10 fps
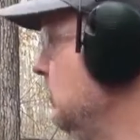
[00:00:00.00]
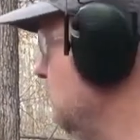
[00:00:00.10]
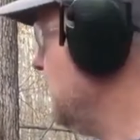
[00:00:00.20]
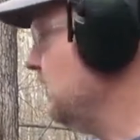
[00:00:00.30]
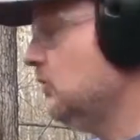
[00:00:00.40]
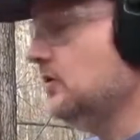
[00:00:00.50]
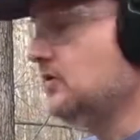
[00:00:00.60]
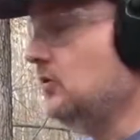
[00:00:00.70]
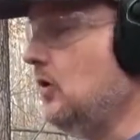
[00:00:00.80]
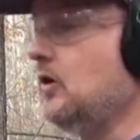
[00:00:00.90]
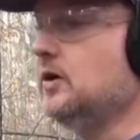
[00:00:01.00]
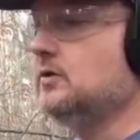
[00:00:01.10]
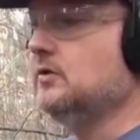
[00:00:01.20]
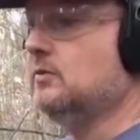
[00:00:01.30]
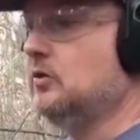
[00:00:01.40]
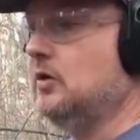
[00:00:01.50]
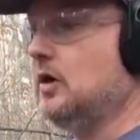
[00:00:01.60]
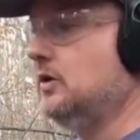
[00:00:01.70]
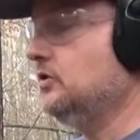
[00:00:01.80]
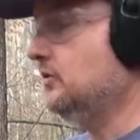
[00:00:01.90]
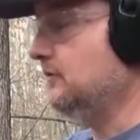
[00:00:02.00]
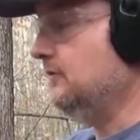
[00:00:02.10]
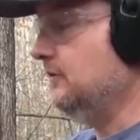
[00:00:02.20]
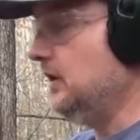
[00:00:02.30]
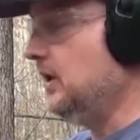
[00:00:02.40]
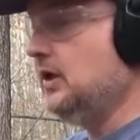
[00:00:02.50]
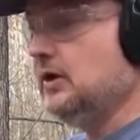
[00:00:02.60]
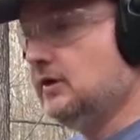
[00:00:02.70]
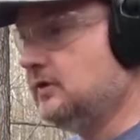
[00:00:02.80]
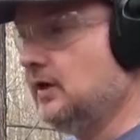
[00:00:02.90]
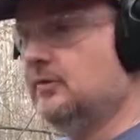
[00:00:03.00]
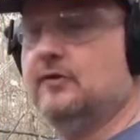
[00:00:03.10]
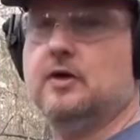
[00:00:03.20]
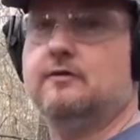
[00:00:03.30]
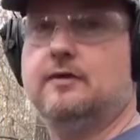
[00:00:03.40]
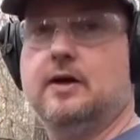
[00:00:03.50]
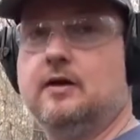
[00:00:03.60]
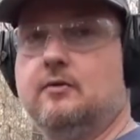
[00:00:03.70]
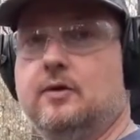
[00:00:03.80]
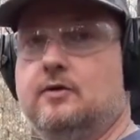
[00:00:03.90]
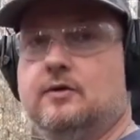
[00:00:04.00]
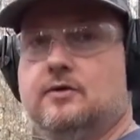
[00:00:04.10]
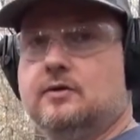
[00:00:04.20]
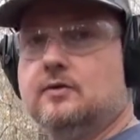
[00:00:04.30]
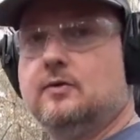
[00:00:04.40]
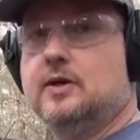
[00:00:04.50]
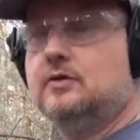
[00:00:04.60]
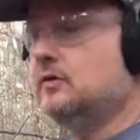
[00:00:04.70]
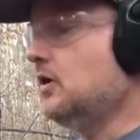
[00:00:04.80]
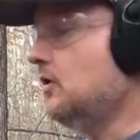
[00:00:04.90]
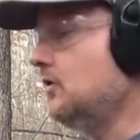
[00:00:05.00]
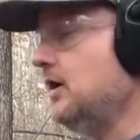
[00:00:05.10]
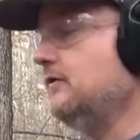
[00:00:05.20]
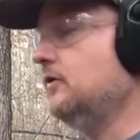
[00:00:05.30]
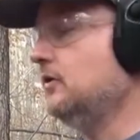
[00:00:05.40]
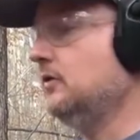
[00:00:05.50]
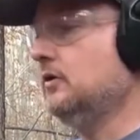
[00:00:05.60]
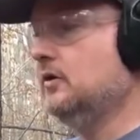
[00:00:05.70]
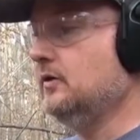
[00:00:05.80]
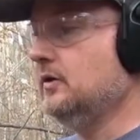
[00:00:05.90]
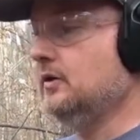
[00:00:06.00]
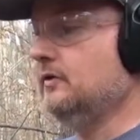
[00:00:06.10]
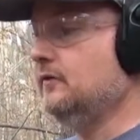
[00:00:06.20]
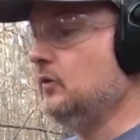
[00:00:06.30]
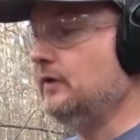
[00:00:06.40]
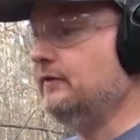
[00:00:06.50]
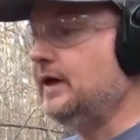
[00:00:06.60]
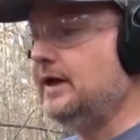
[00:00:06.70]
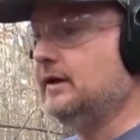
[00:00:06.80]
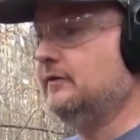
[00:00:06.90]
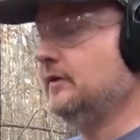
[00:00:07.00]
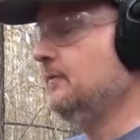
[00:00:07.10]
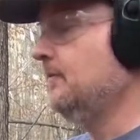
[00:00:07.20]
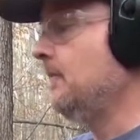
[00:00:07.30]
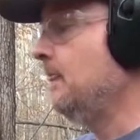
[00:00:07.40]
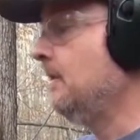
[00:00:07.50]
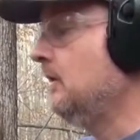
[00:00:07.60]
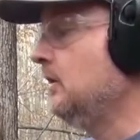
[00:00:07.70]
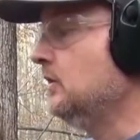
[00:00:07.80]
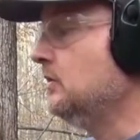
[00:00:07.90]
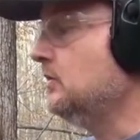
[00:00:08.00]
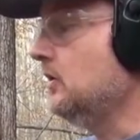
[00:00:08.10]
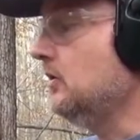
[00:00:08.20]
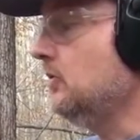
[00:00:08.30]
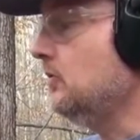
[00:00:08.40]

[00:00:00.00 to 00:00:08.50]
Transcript: Nobody wants to walk into a barrage of any type of gunfire, whether it's a 22 long rifle or a 45. So